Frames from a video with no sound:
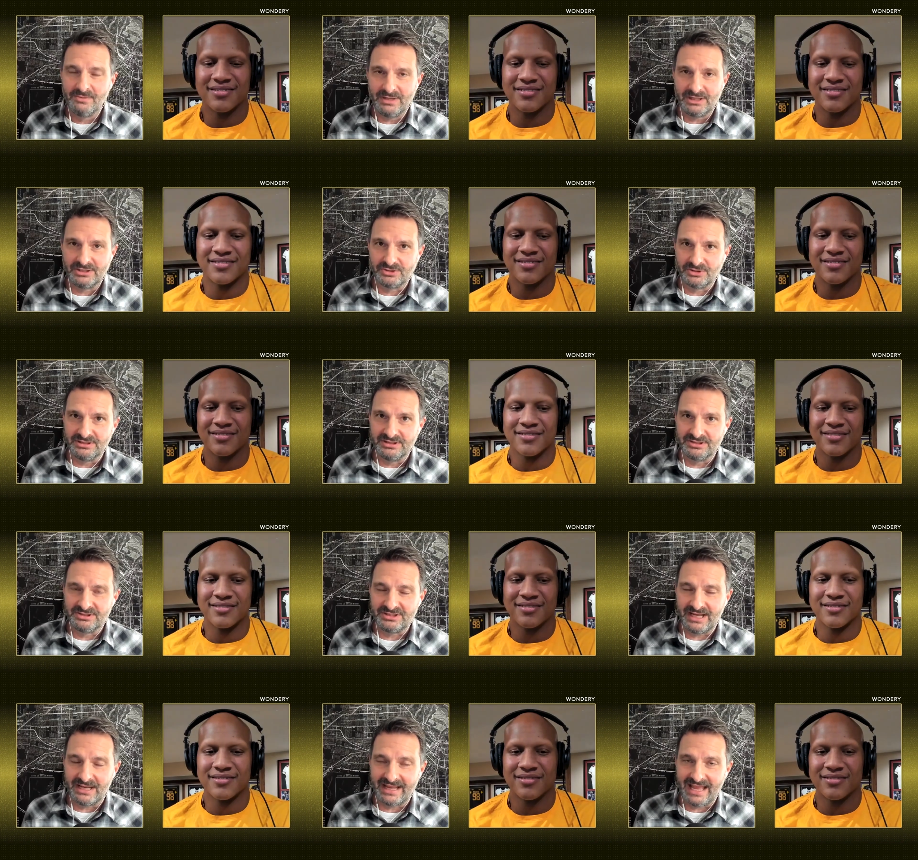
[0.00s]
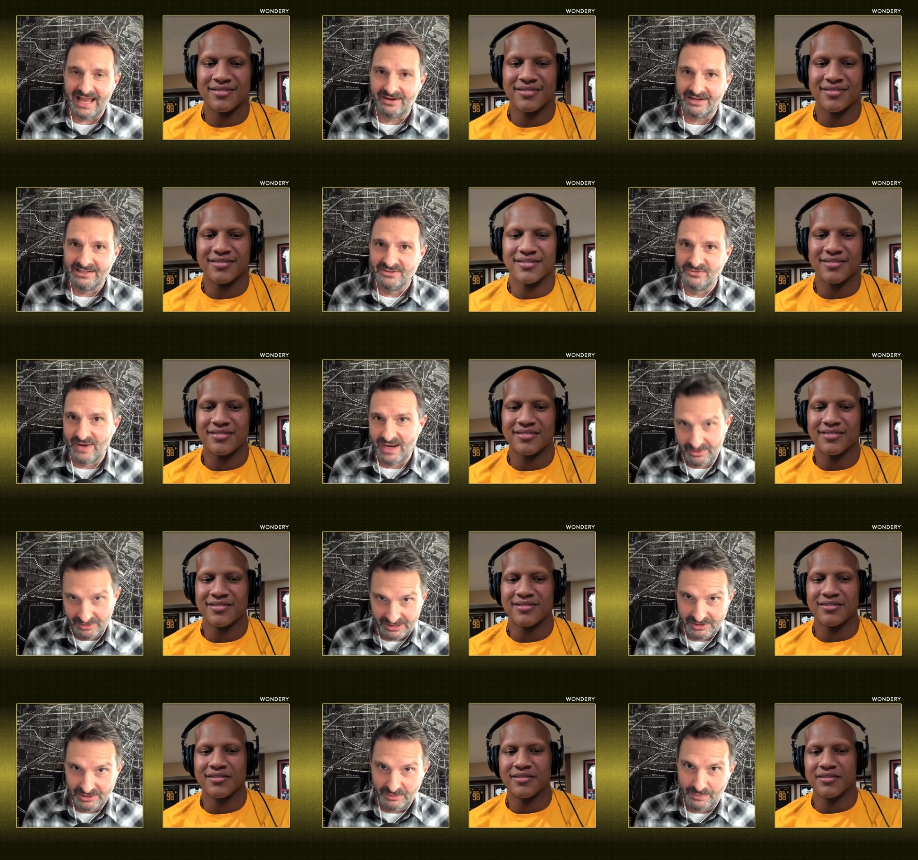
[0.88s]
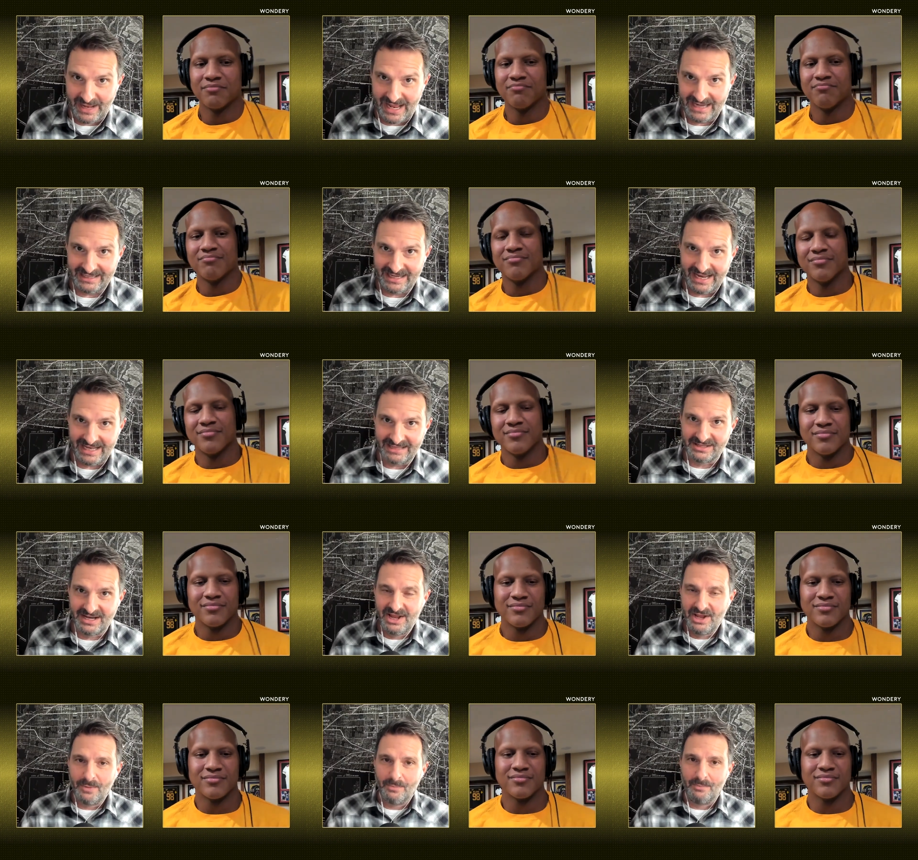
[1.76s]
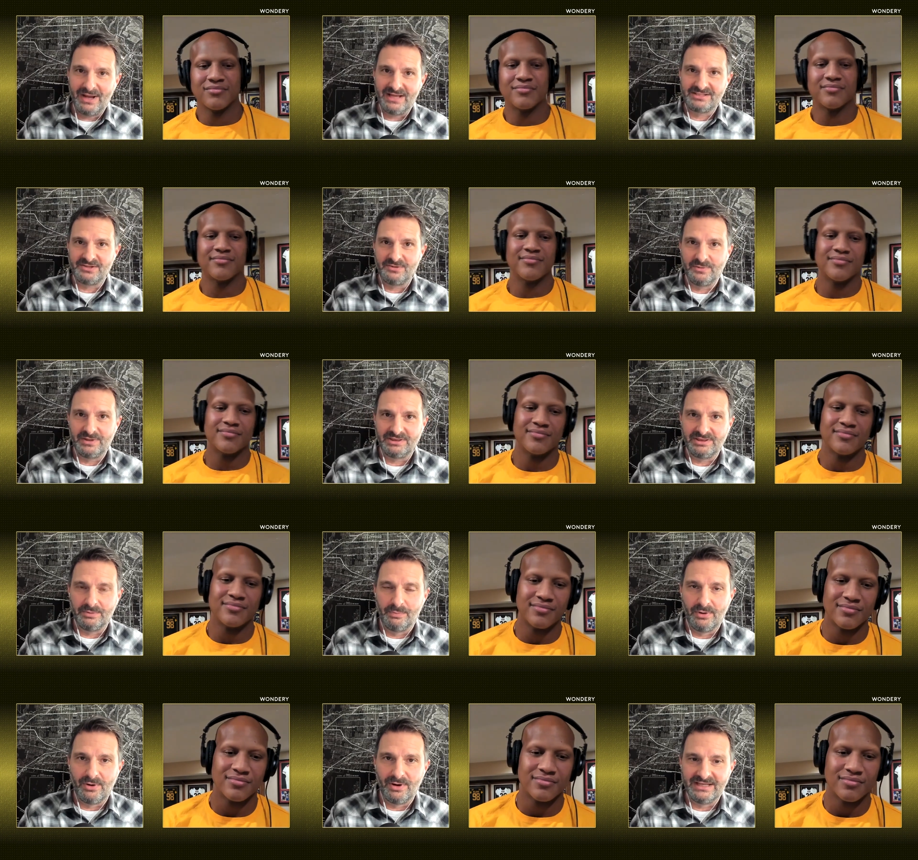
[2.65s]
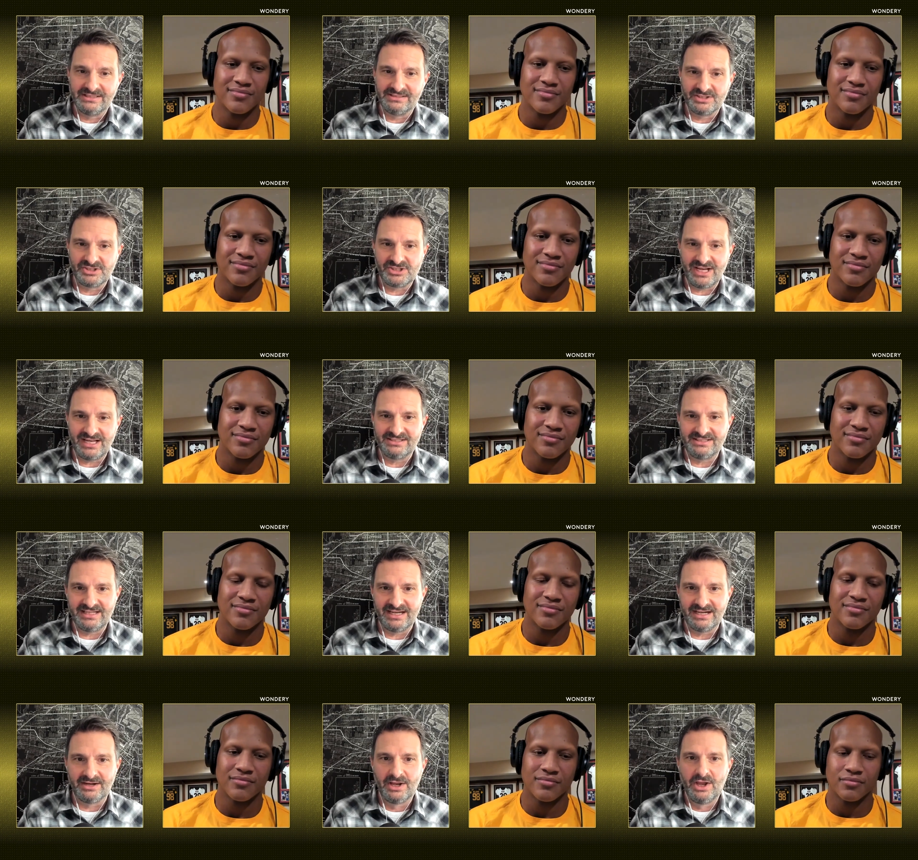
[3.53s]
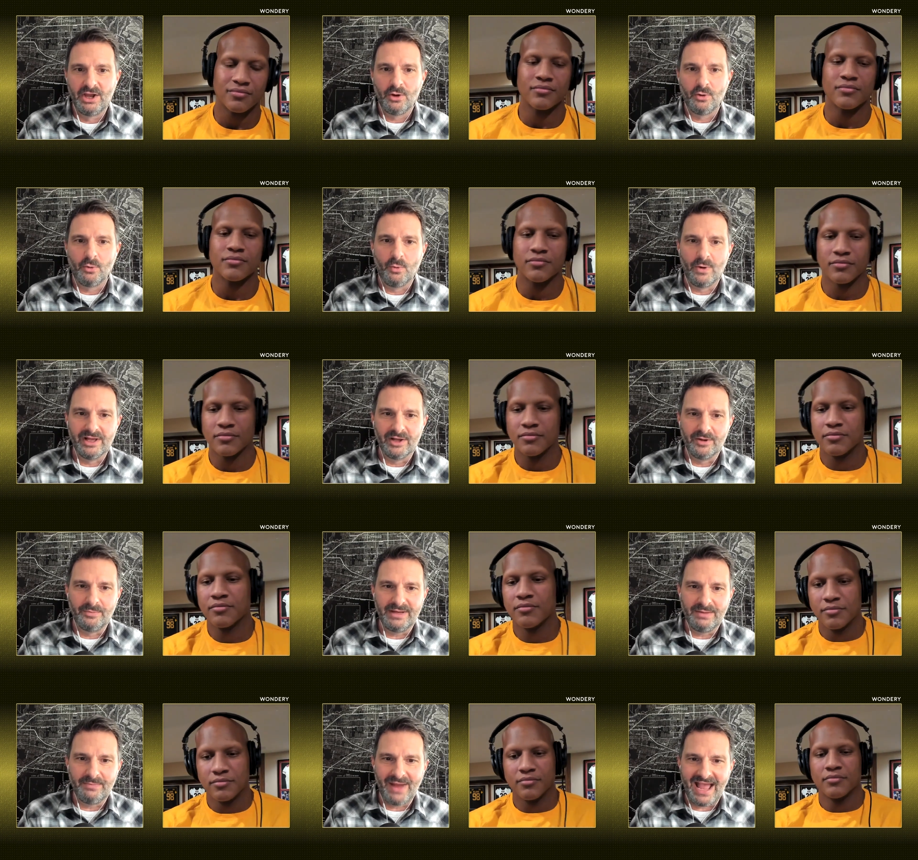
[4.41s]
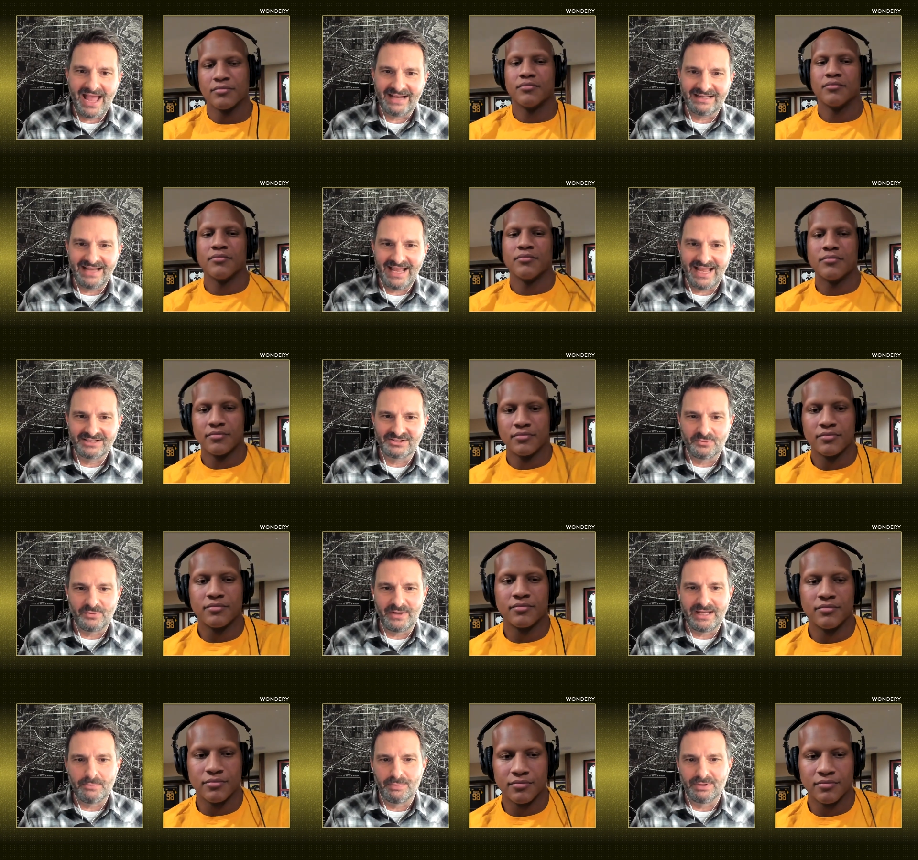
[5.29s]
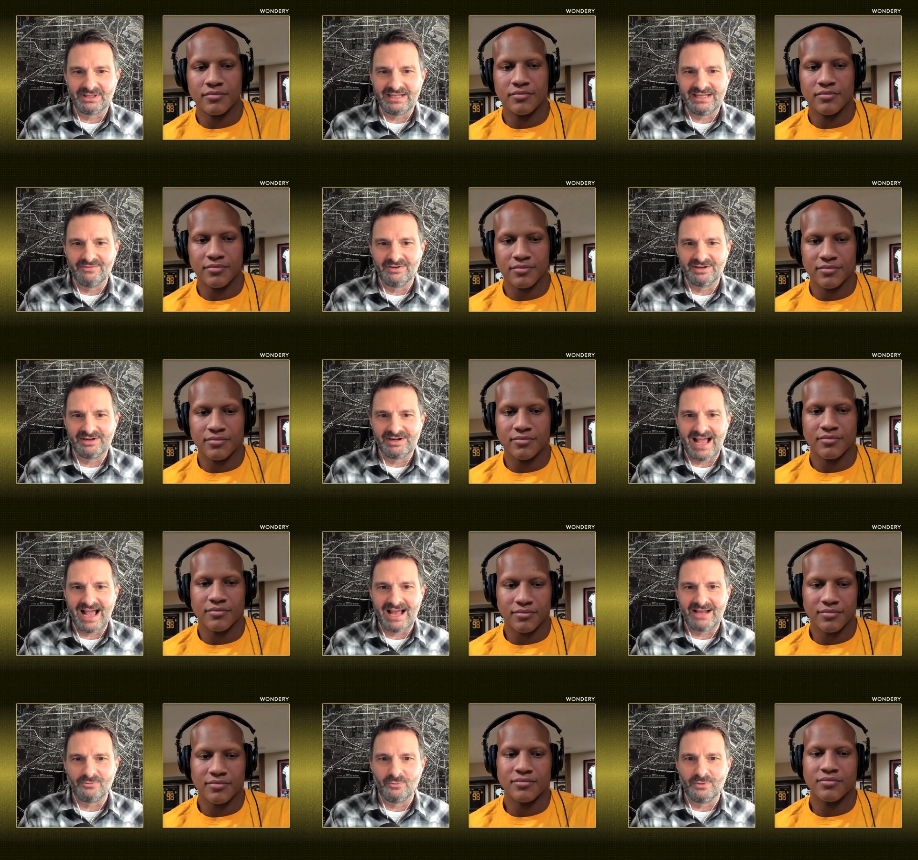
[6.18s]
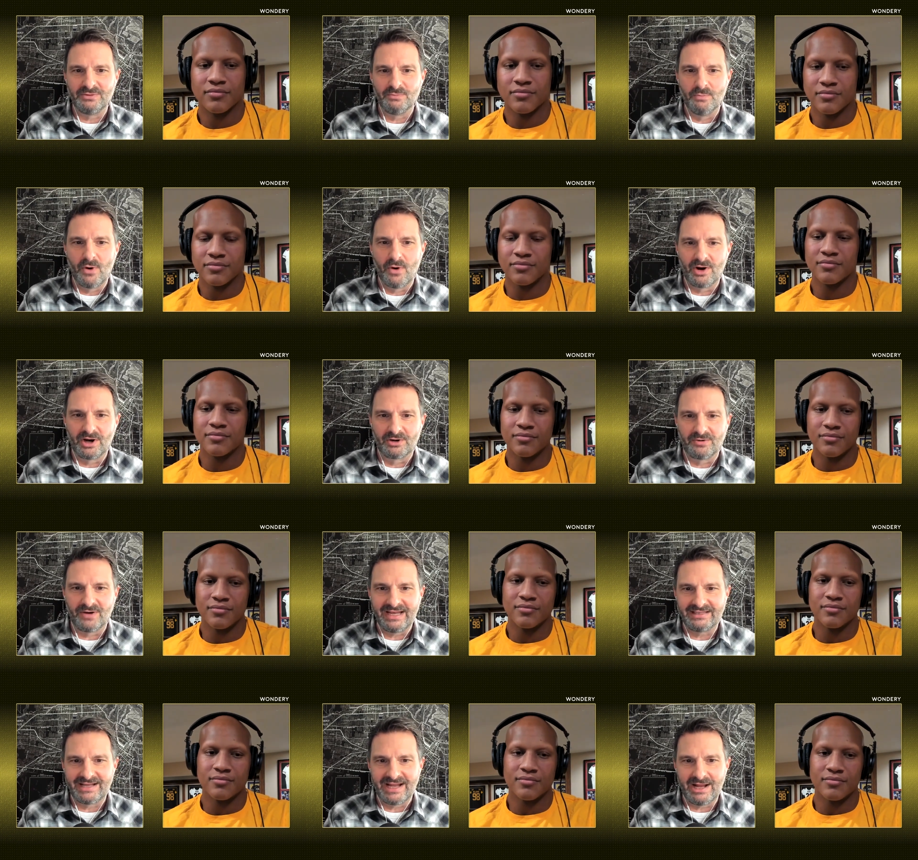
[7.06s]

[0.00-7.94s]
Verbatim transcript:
Speaker 1: Make sure you check out his very good podcast, Bussin' with the Boys. And Shazier will be back next week, believe it or not, with more great